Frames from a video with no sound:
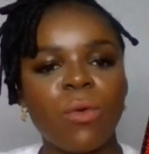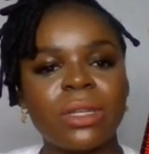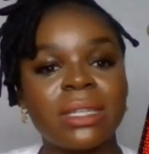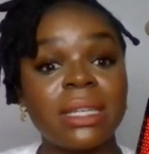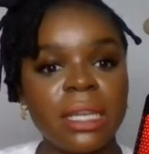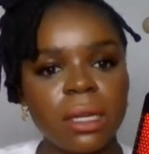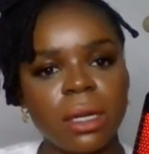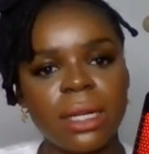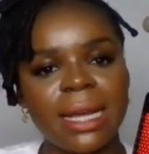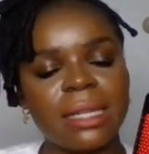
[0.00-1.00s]
I was
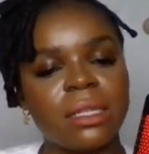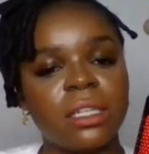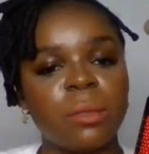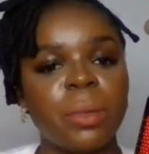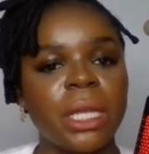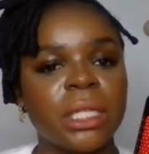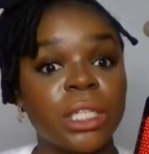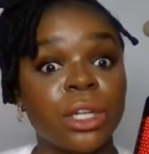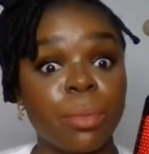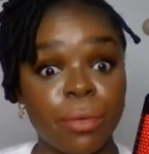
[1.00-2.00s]
eagerly
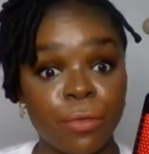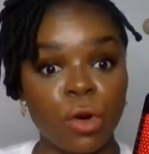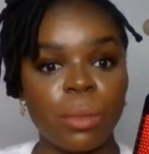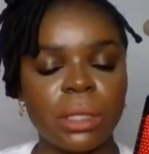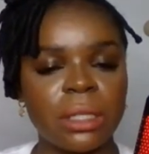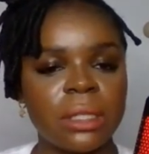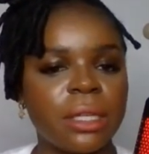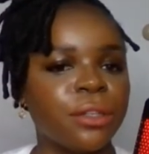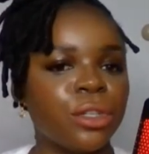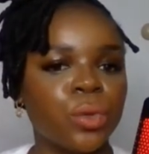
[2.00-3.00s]
anticipating her performances
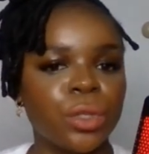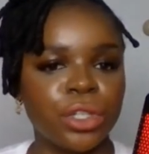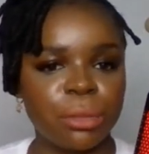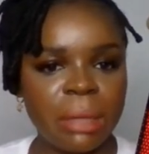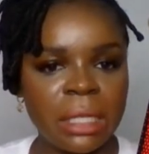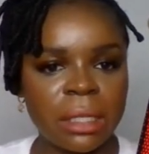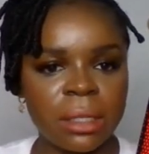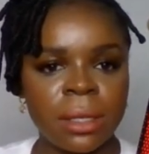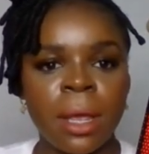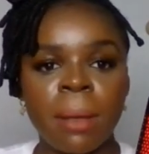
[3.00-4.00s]
in the 200
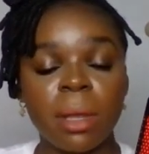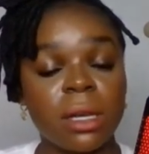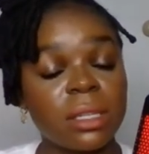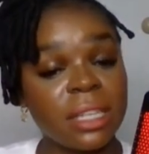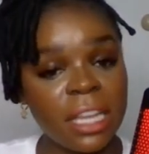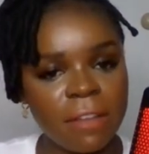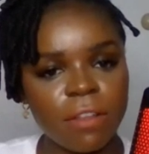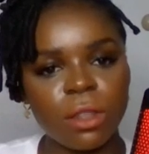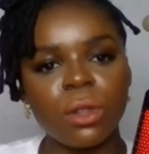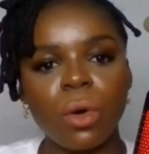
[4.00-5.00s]
meters because
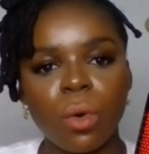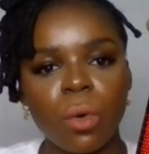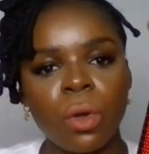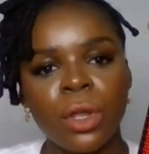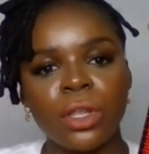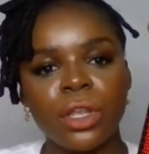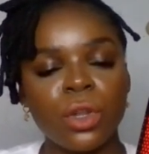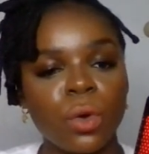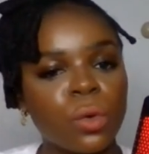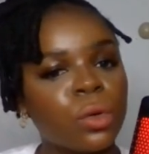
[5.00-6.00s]
even though,
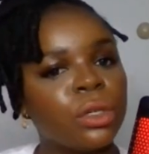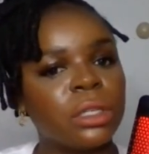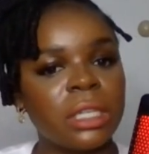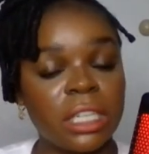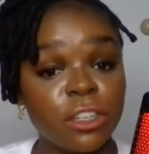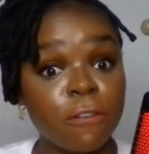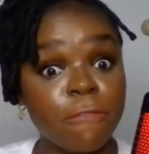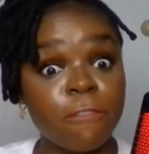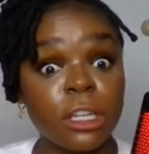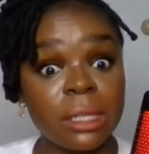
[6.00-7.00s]
this is her
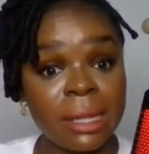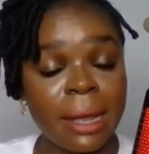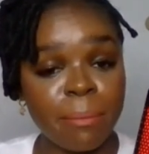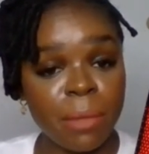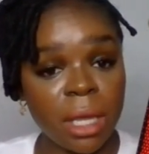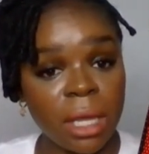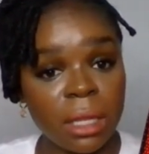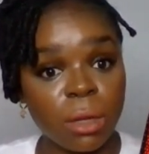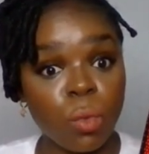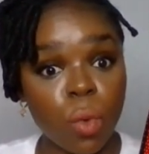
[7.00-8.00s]
first time
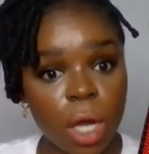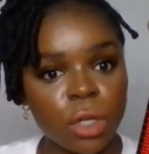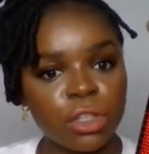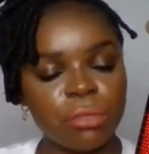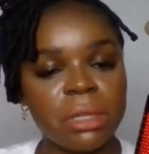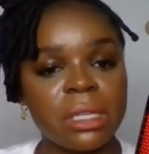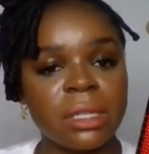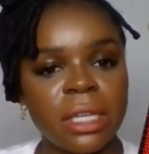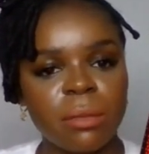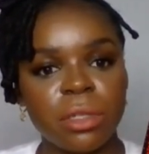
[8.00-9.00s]
making the 100-meter
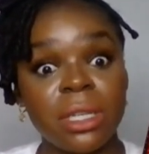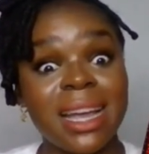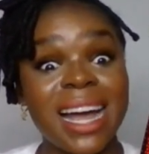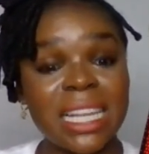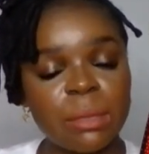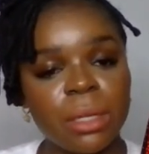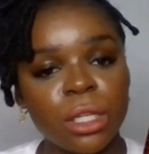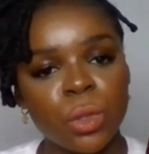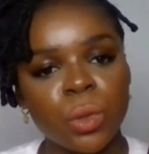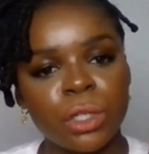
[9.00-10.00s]
team, she has made
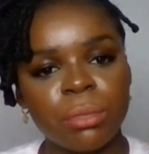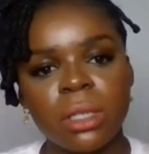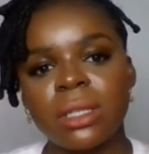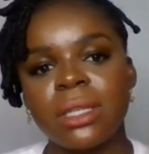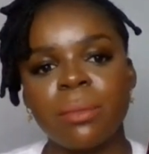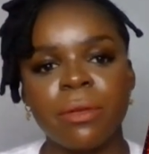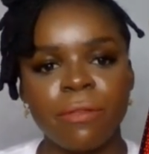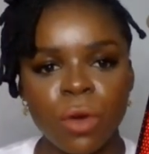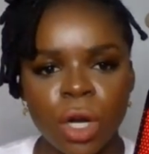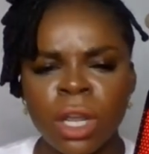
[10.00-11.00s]
the 200-meter team
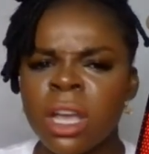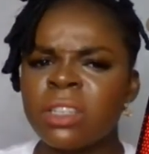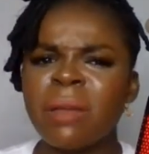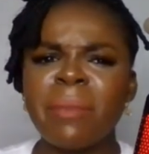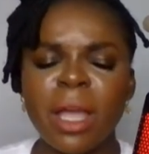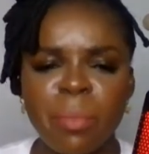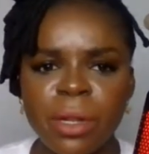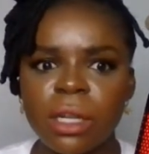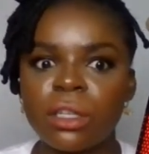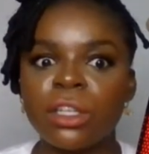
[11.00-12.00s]
before. So in my
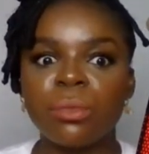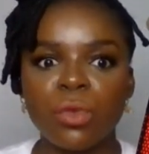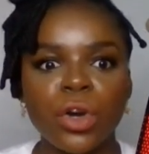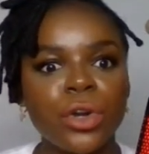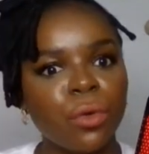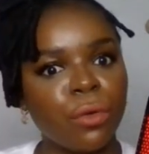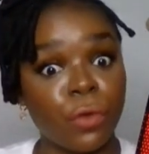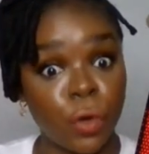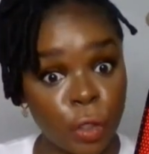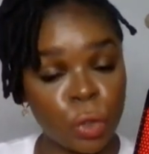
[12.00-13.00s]
opinion, she's more known
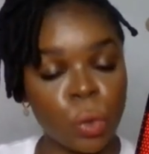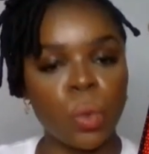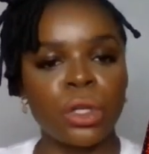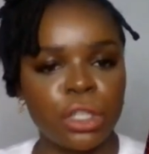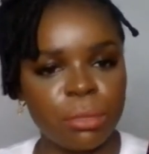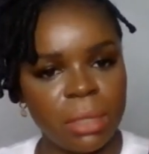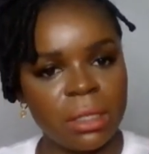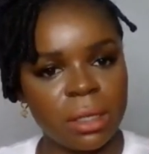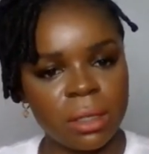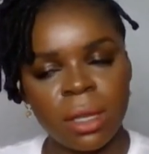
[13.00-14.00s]
for her 200
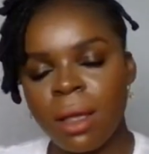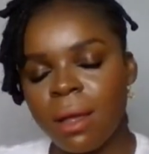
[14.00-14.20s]
meters.